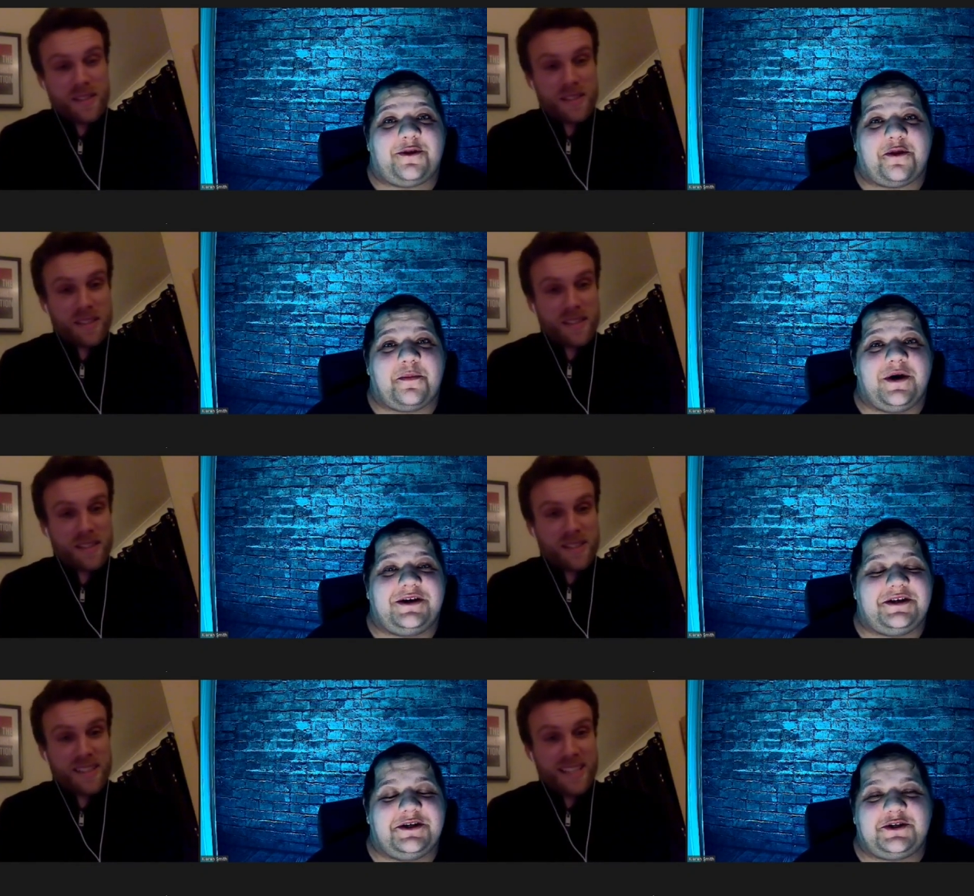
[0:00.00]
Speaker 1: another
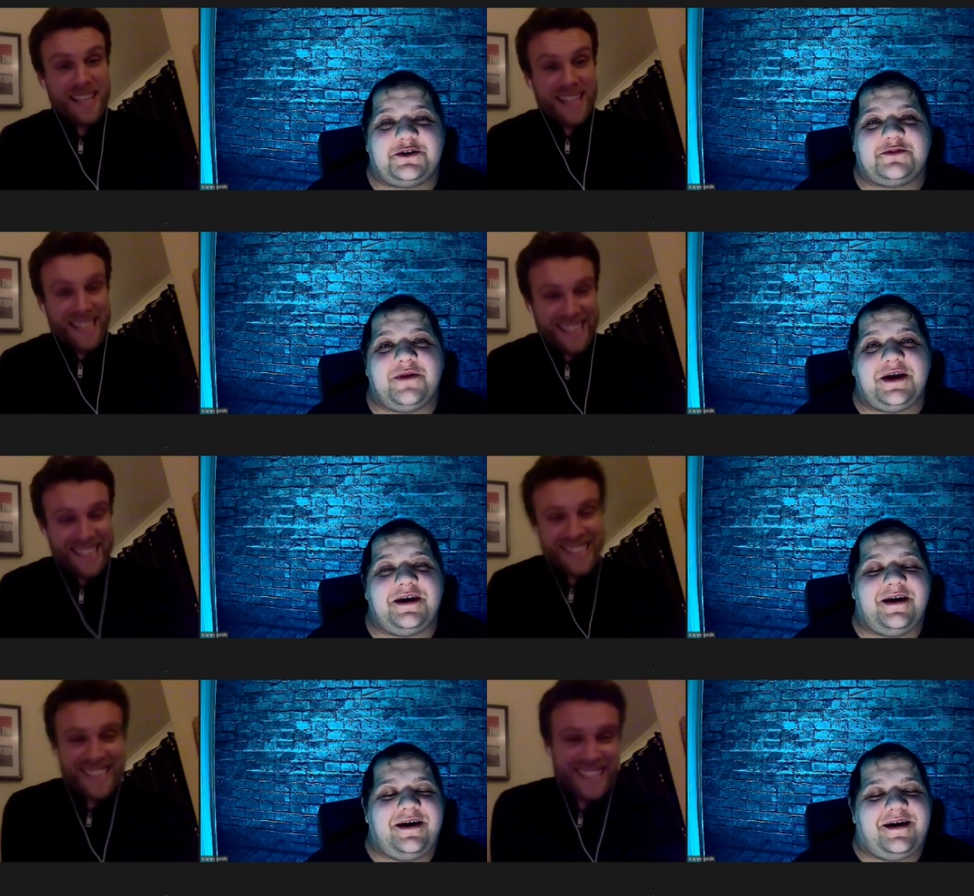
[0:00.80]
person, it's just
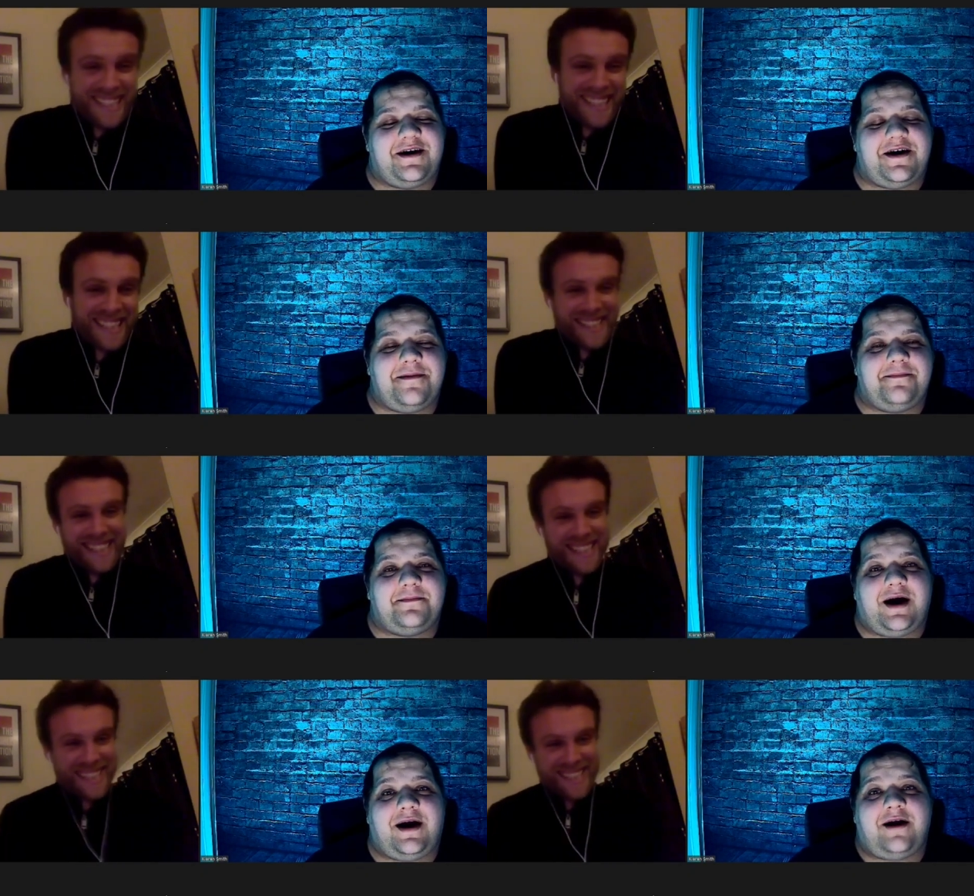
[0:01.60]
me.
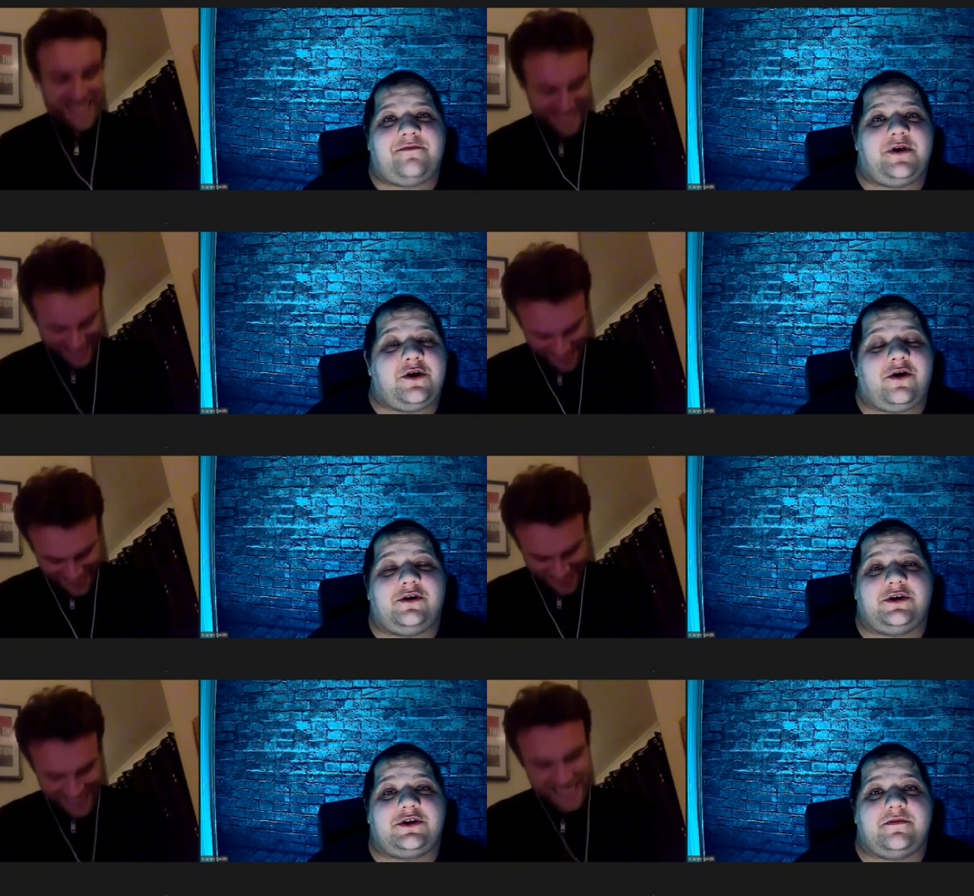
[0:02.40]
Um, I have recorded